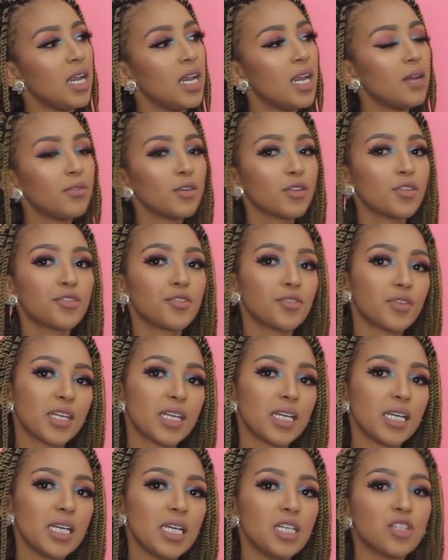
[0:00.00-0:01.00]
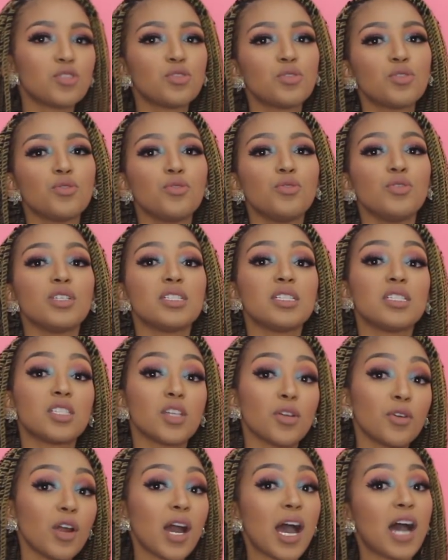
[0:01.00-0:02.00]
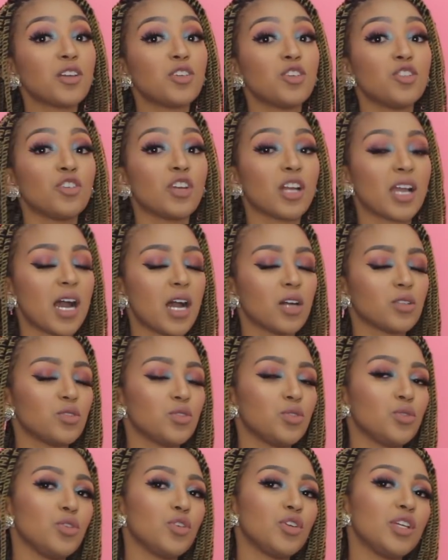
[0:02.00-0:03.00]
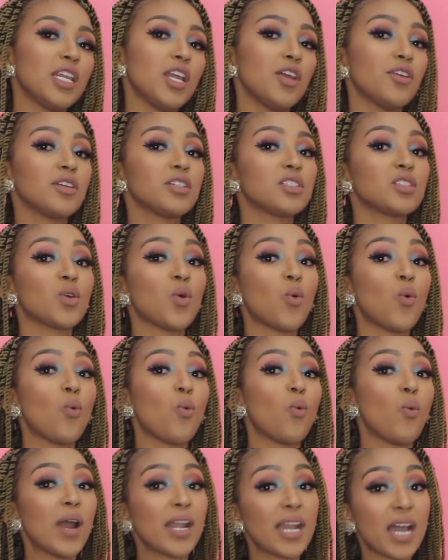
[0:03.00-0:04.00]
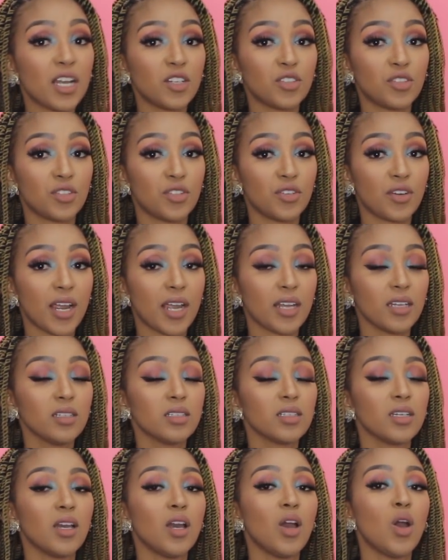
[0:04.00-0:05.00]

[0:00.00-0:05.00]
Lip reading: Level three is to zero out your account to your nearest 100 rand.